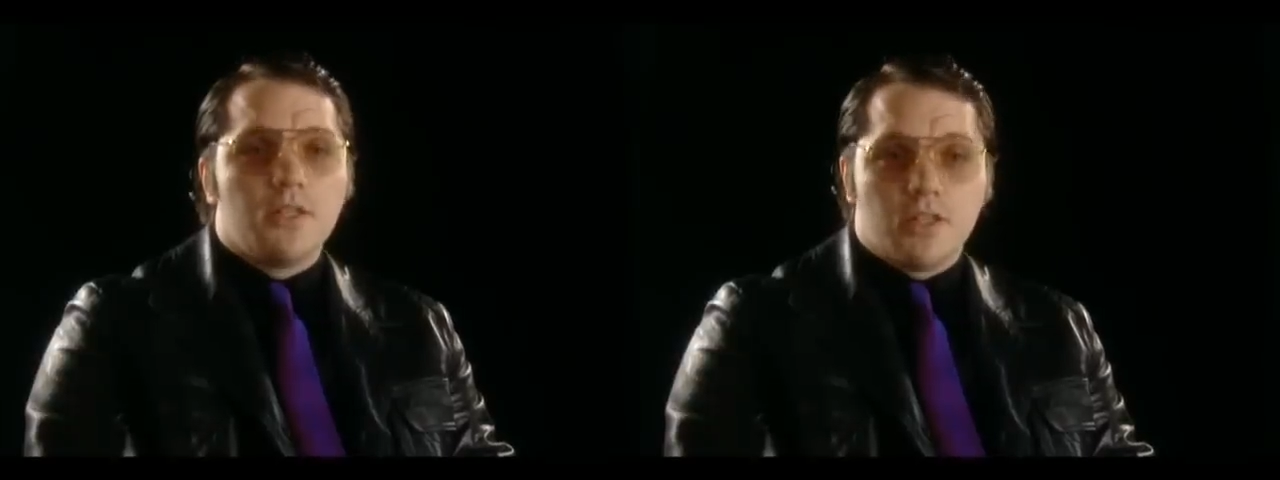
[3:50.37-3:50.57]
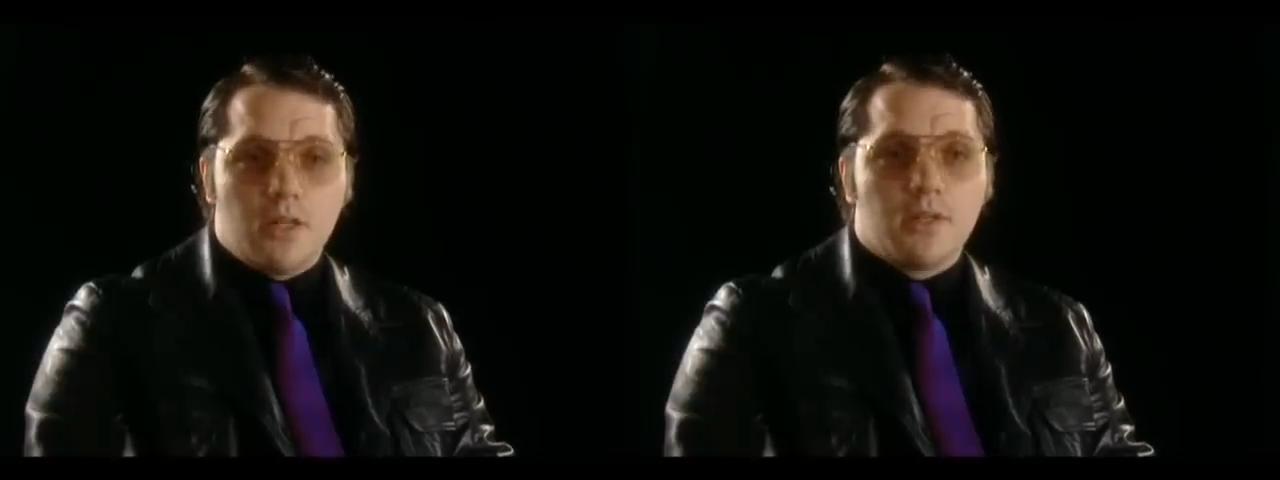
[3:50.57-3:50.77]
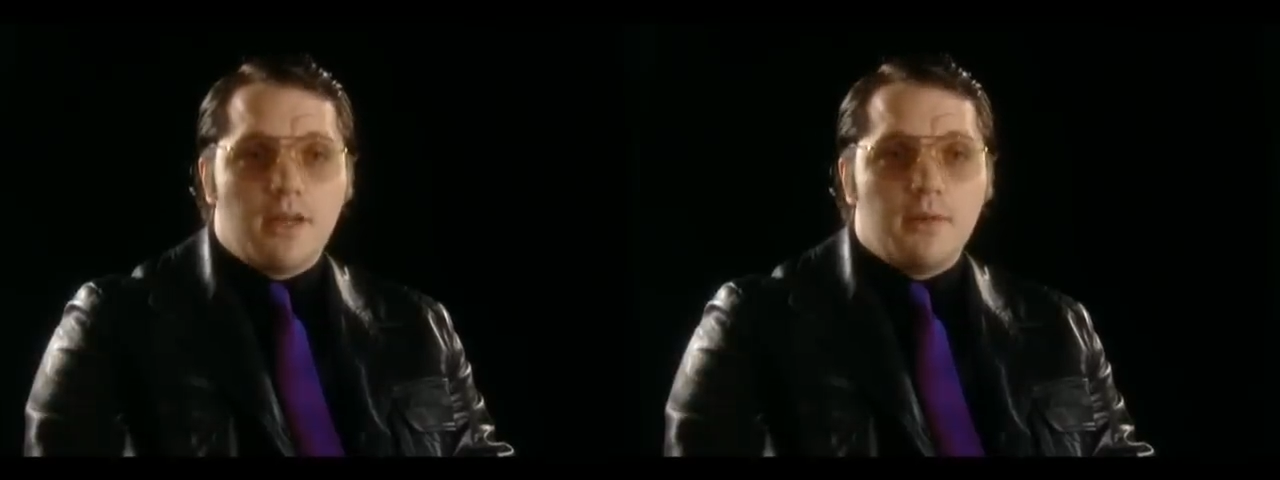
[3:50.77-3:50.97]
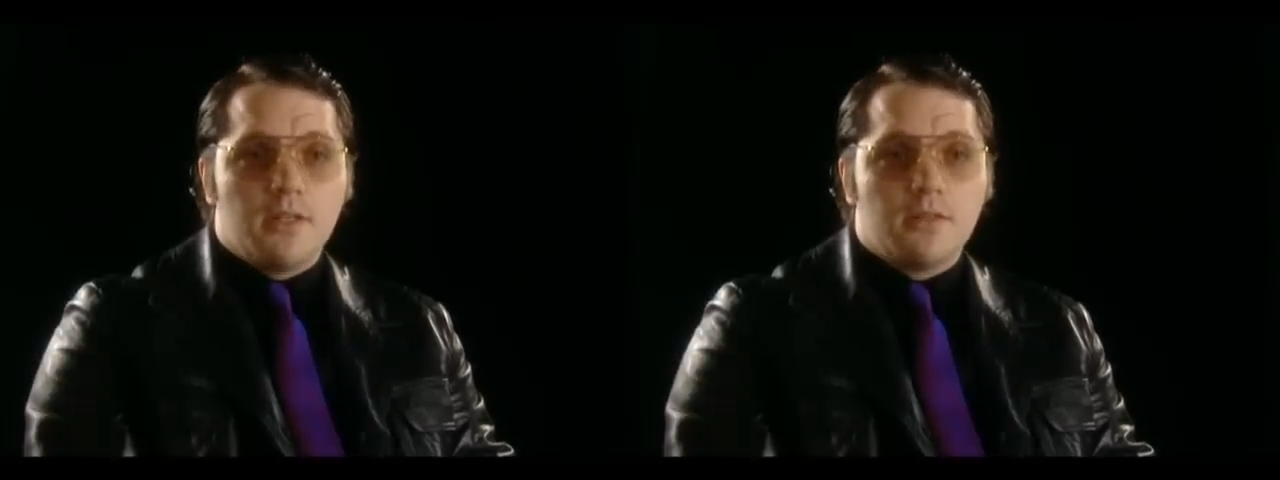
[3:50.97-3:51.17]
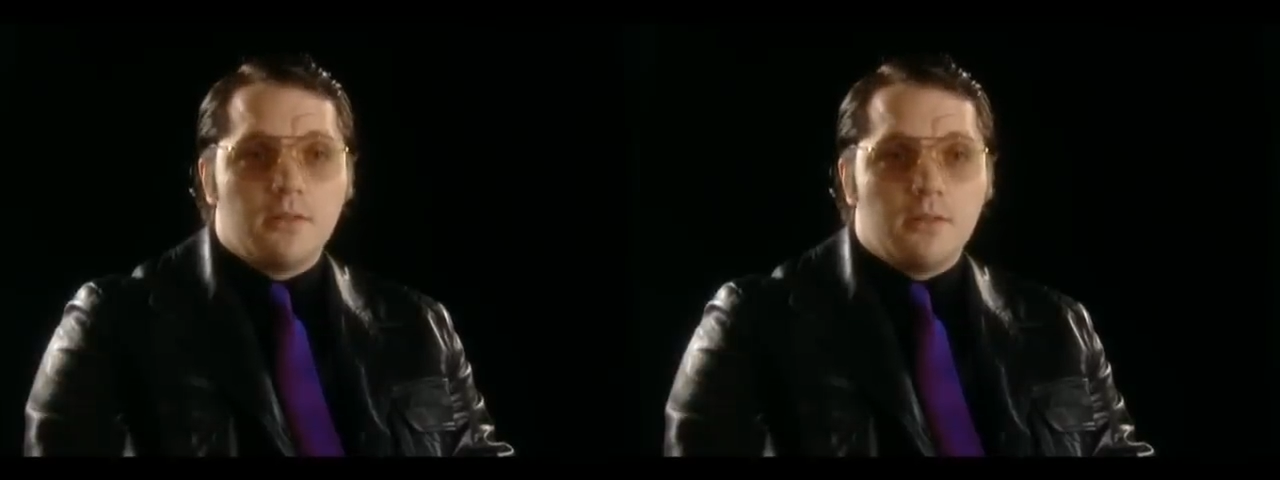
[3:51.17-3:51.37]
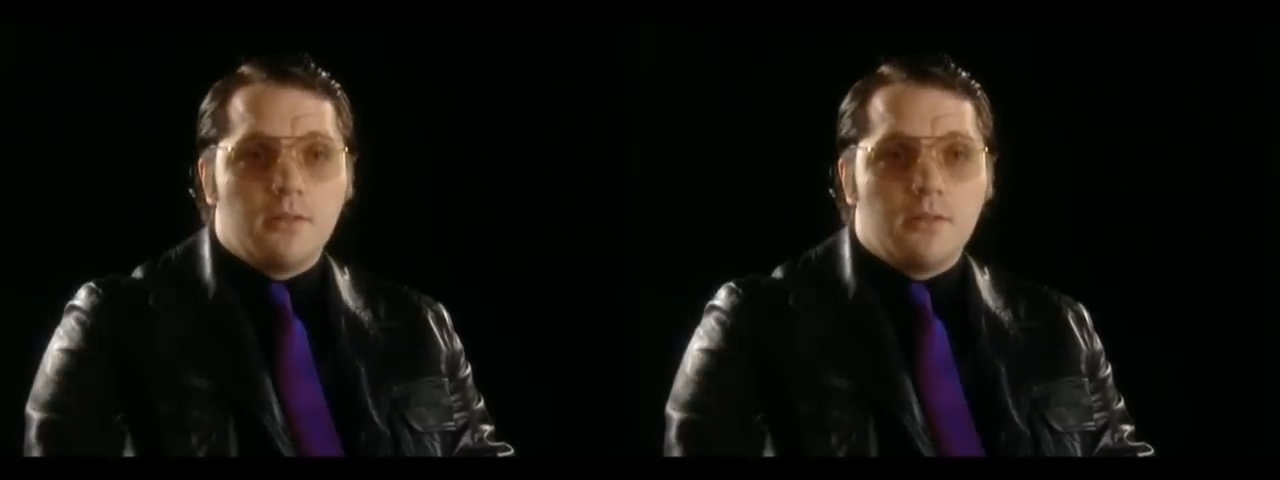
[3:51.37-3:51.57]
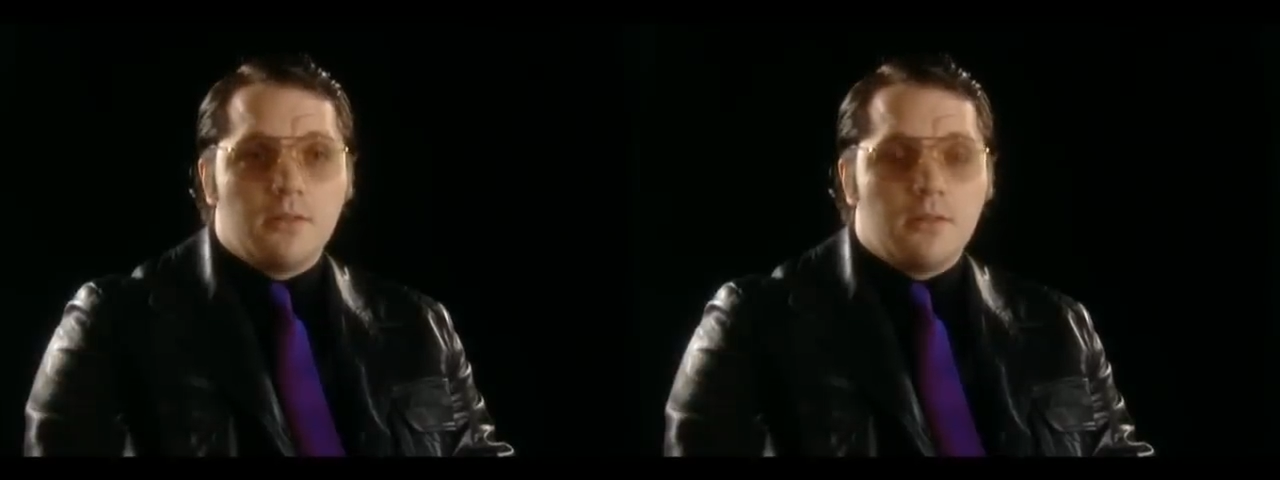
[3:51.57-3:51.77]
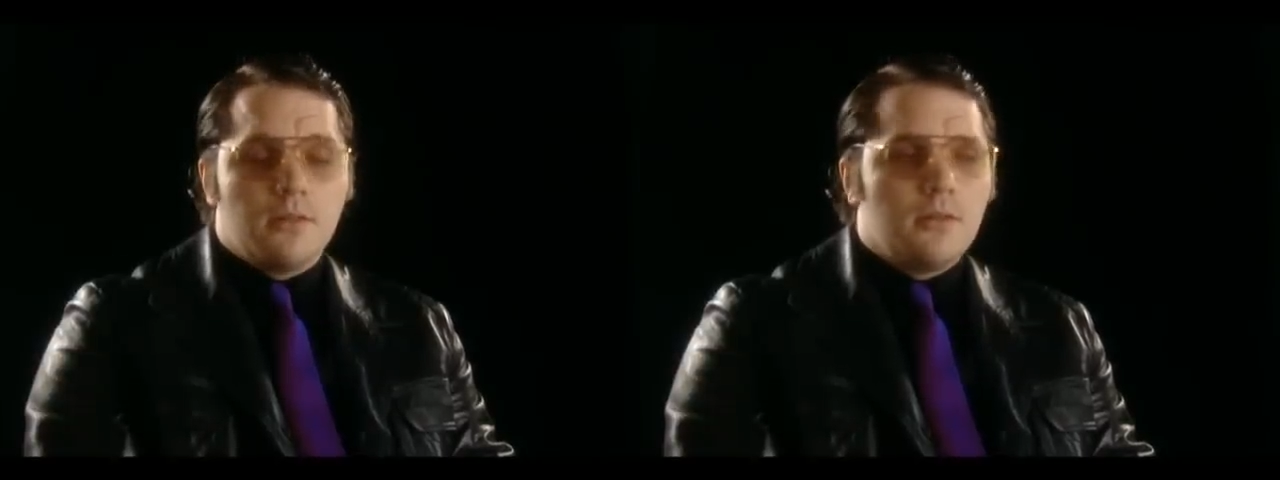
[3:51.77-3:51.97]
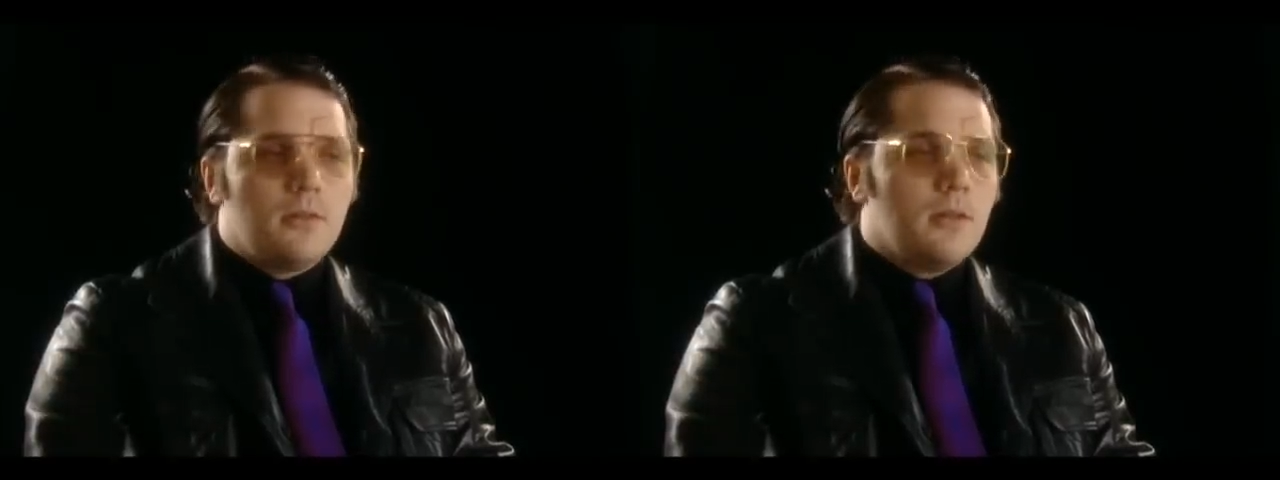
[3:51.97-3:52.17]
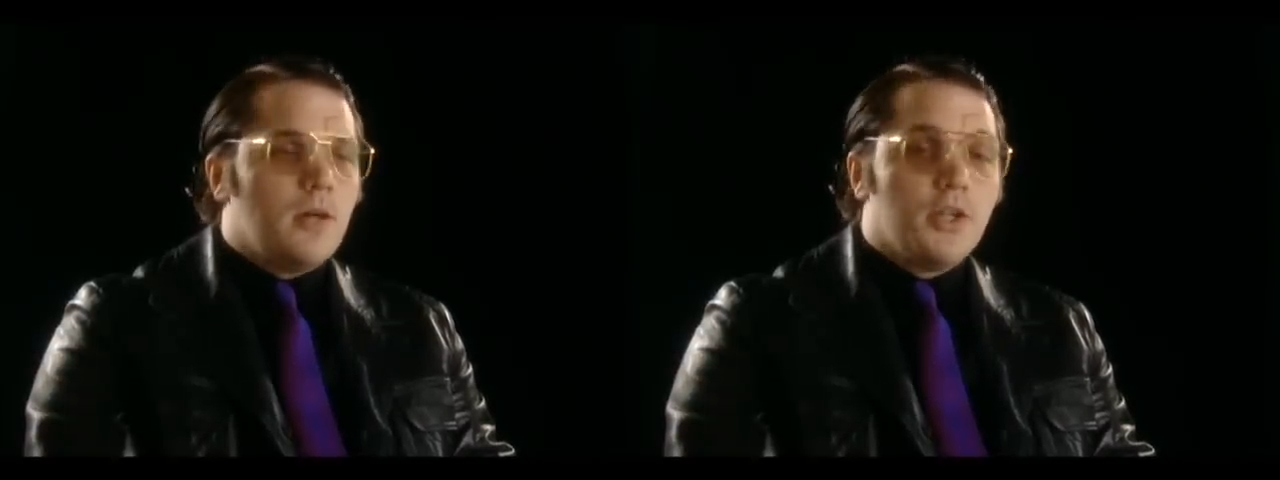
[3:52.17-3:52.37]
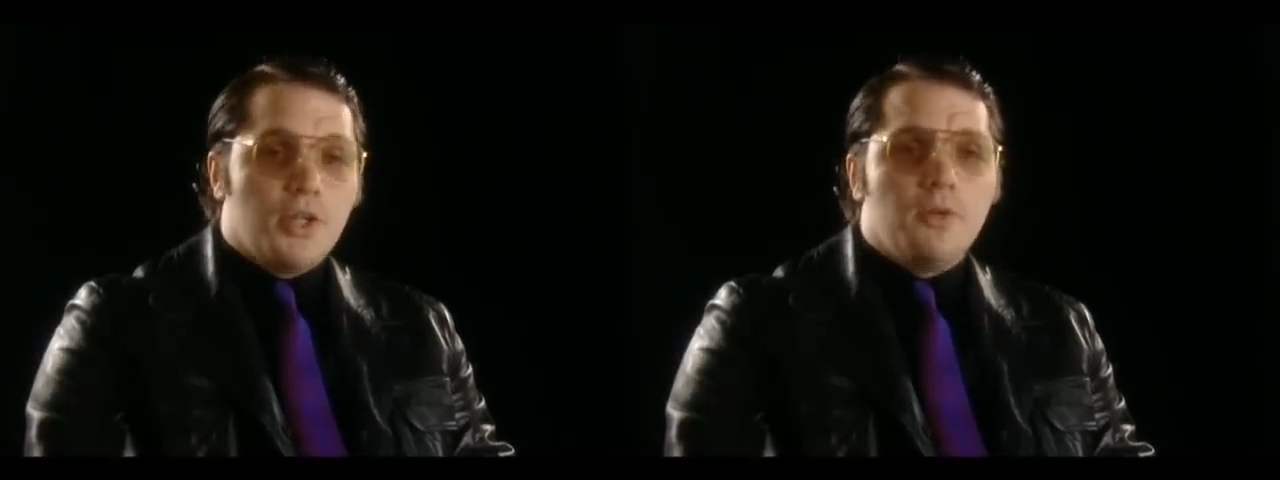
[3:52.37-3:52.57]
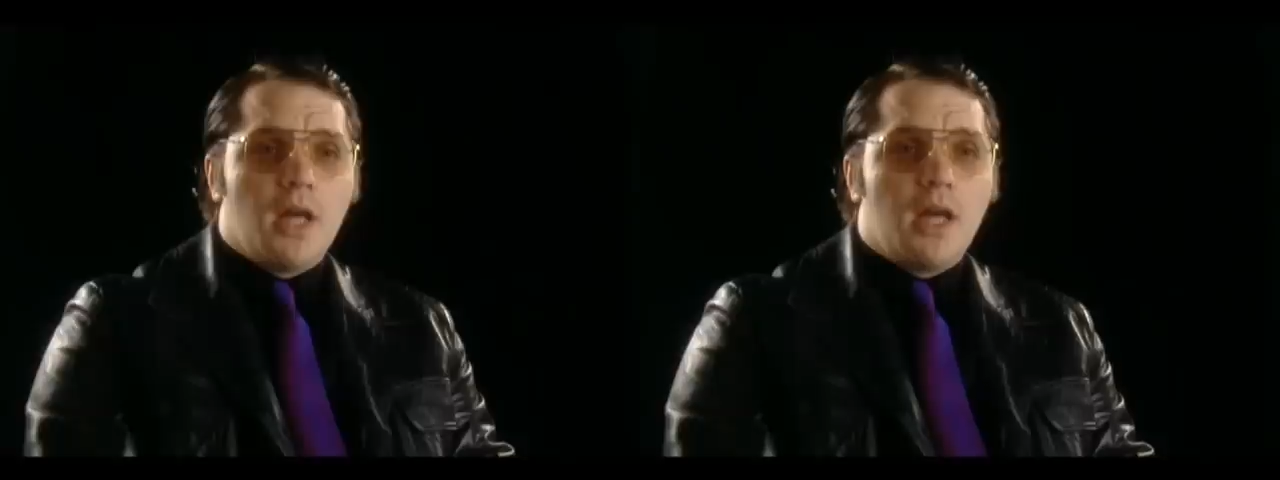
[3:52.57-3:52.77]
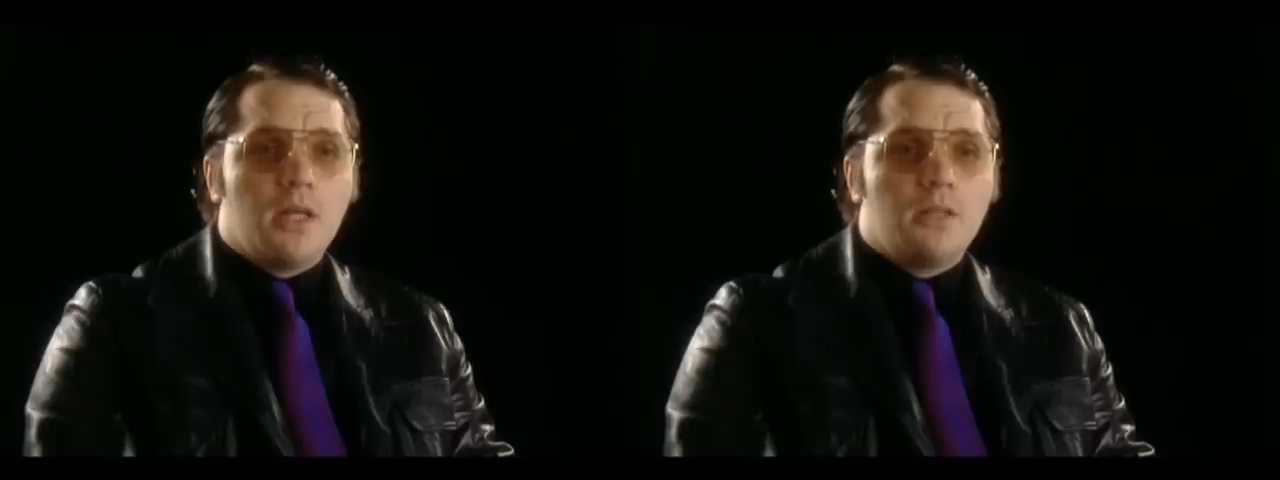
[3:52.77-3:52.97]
Do you know what that is? I do that.